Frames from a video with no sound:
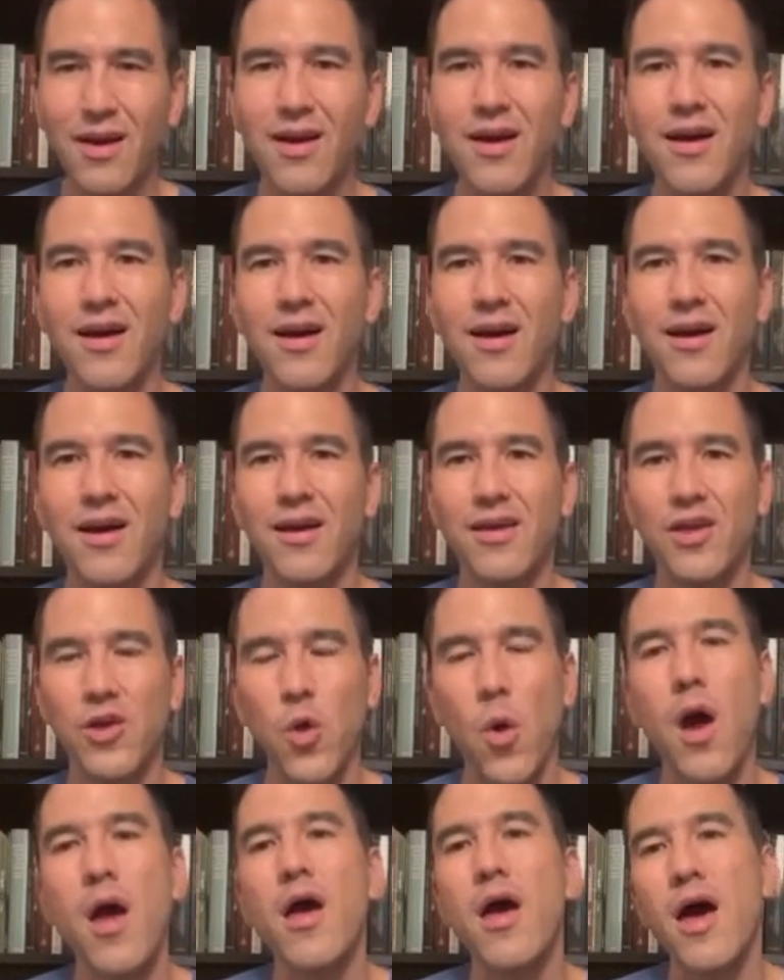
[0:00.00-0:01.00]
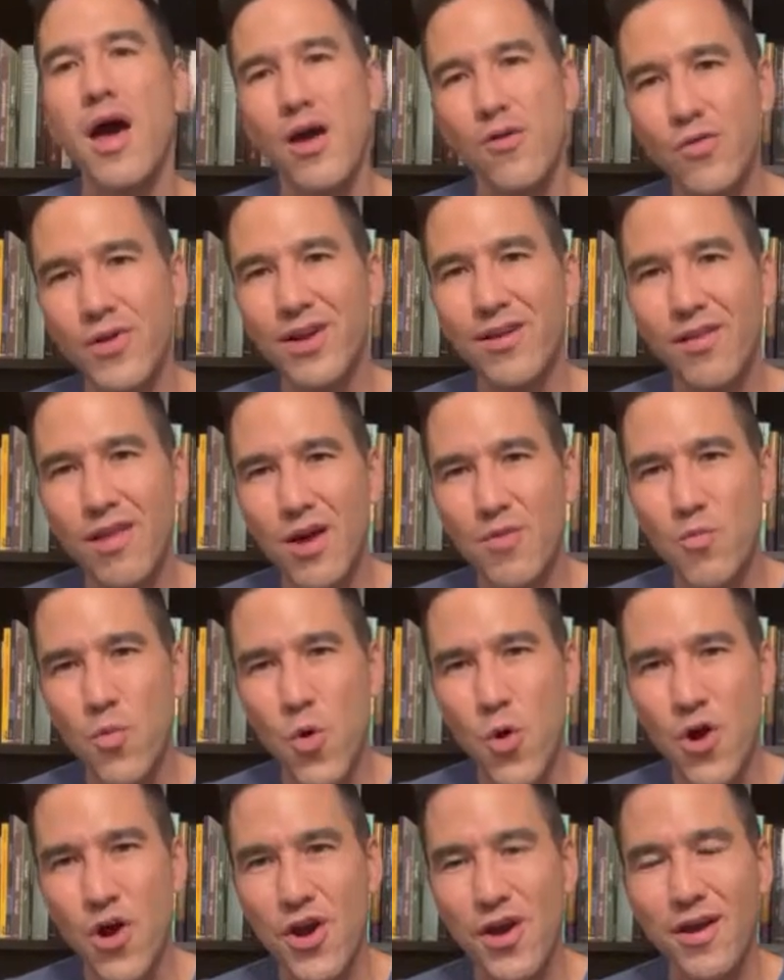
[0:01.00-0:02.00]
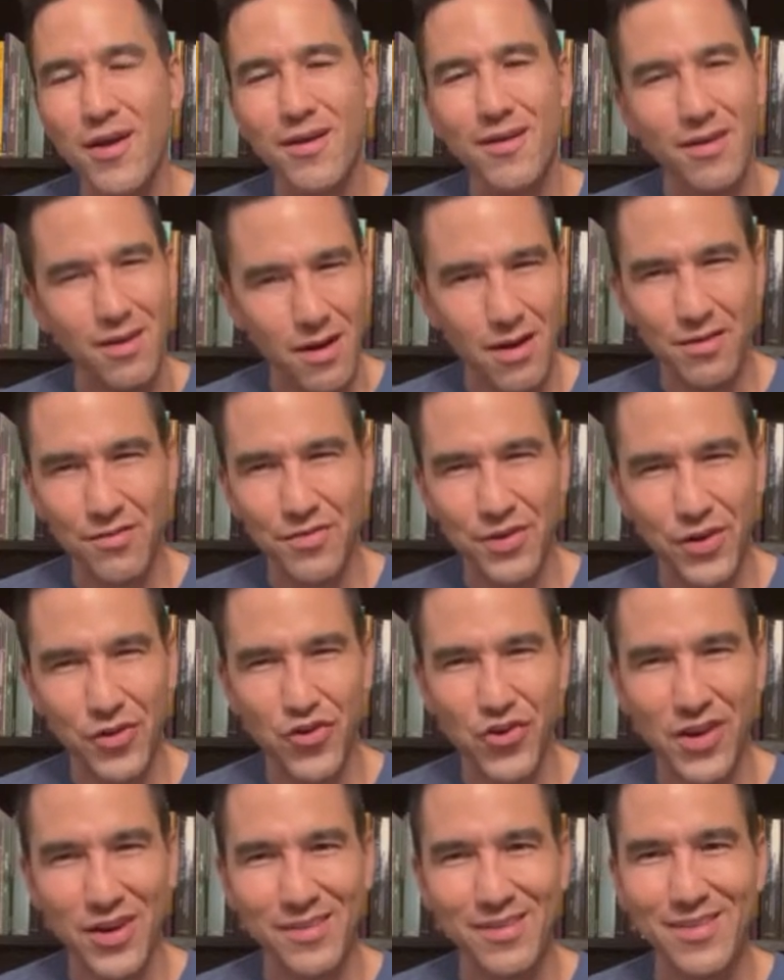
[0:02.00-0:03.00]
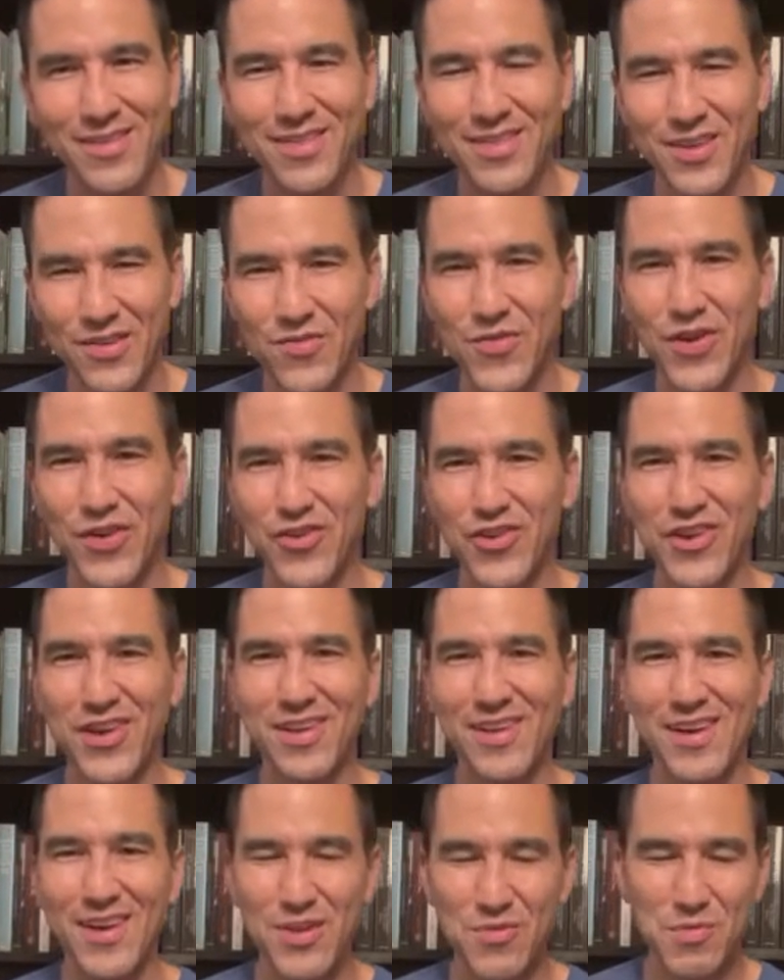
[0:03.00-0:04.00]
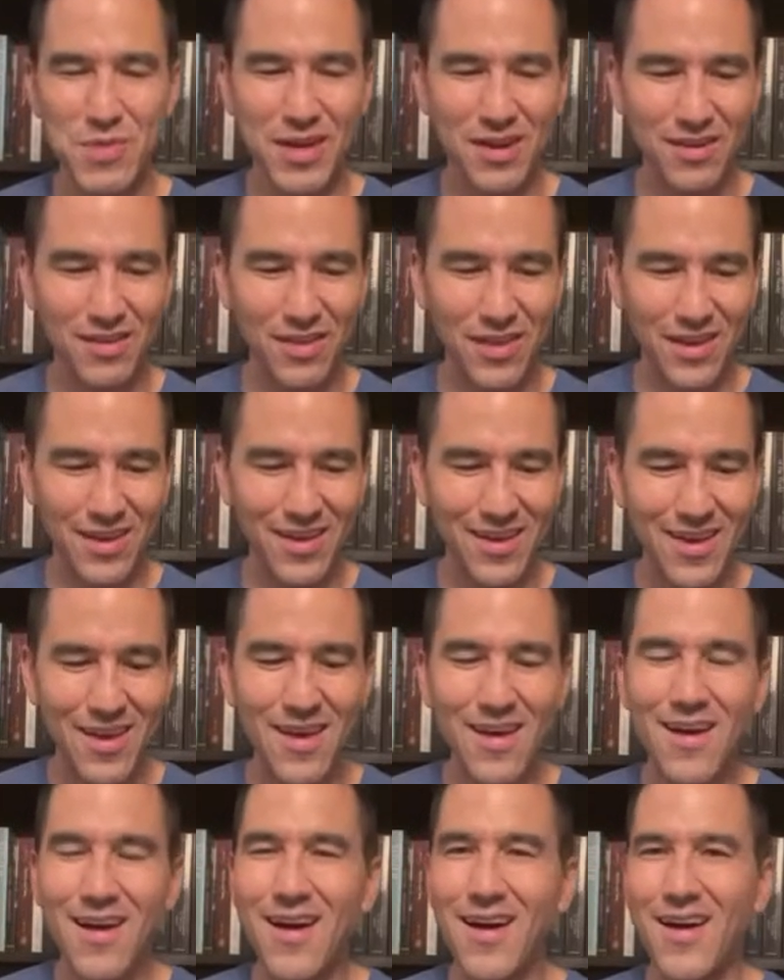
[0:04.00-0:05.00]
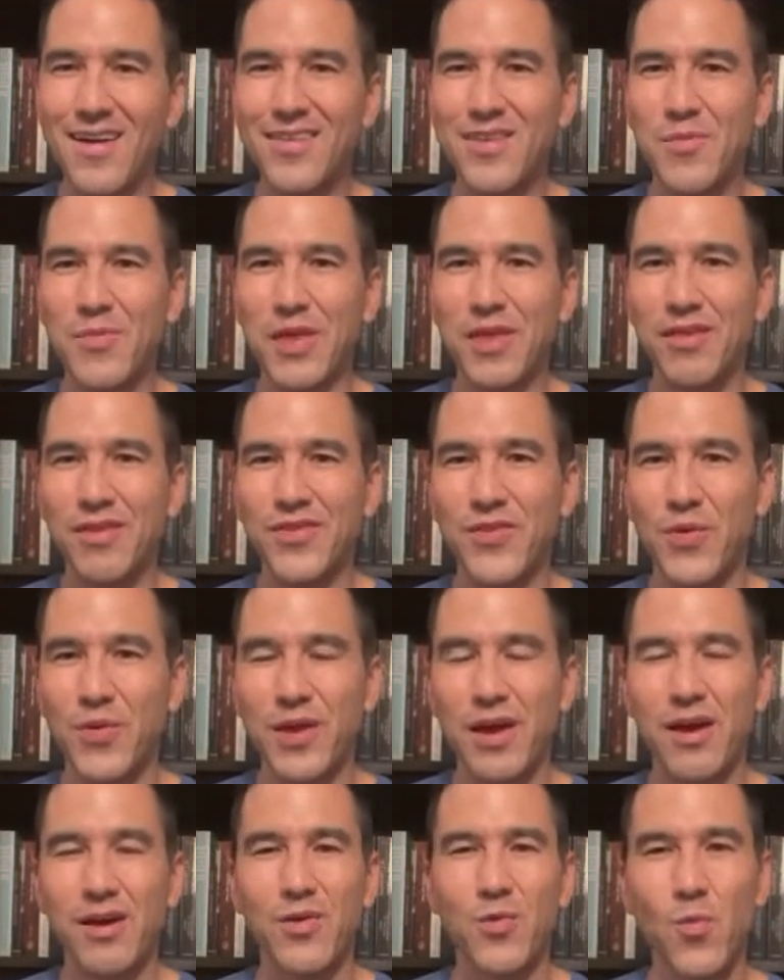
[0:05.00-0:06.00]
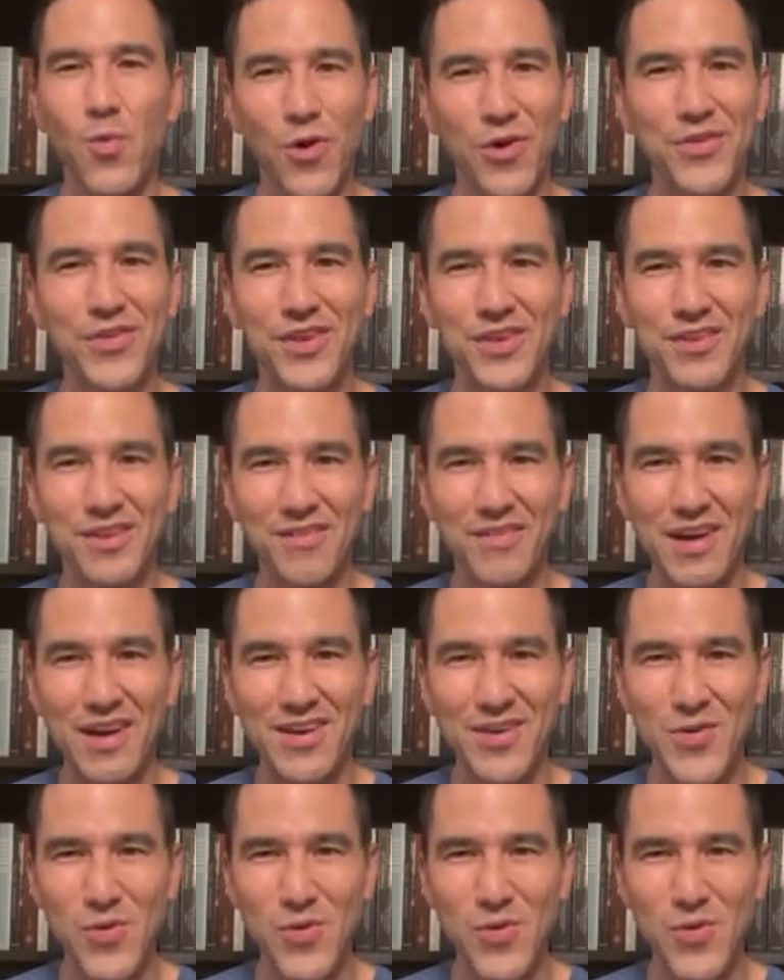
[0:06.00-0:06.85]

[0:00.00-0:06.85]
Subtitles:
I read a lot more nonfiction than fiction, admittedly, something that's only gotten worse as I've gotten